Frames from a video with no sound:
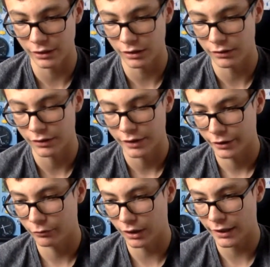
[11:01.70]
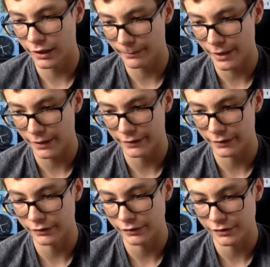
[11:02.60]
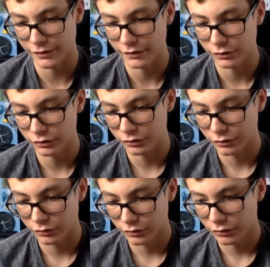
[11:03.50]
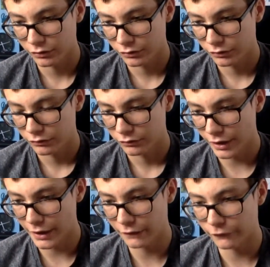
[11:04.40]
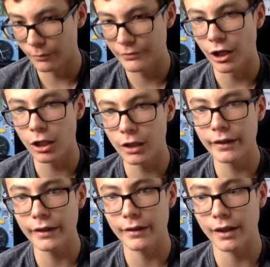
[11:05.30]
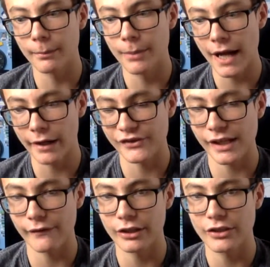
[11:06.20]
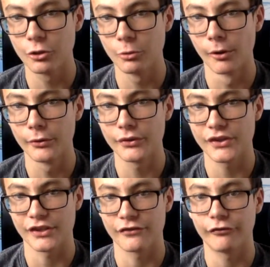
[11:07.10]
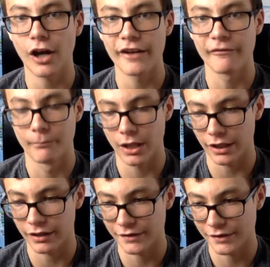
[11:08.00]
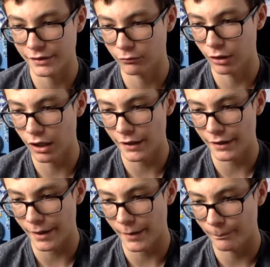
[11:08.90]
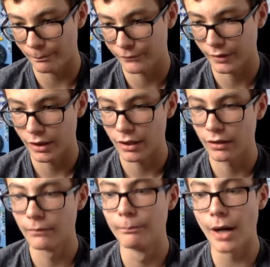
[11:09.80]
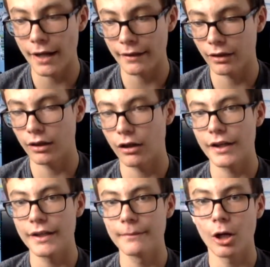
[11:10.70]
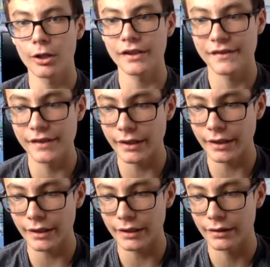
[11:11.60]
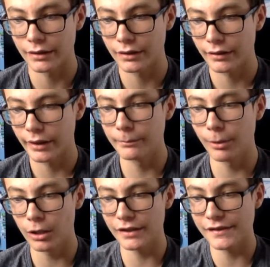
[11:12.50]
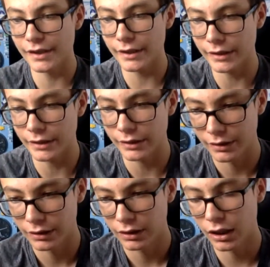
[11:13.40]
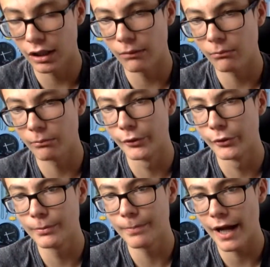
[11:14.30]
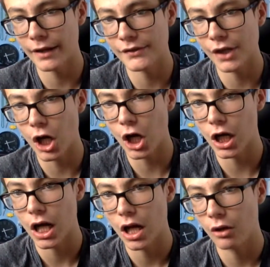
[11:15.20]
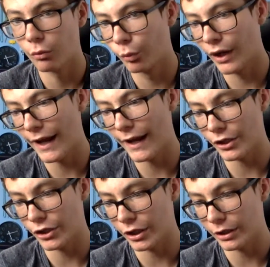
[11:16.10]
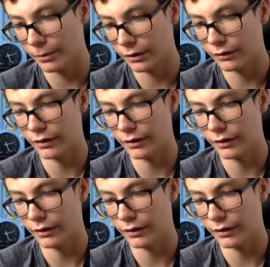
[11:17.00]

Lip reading: on what kind of pack it is. Like from Target, a pack of 72 balloons is $5 where I am. But in Party City, balloon packs are way cheaper.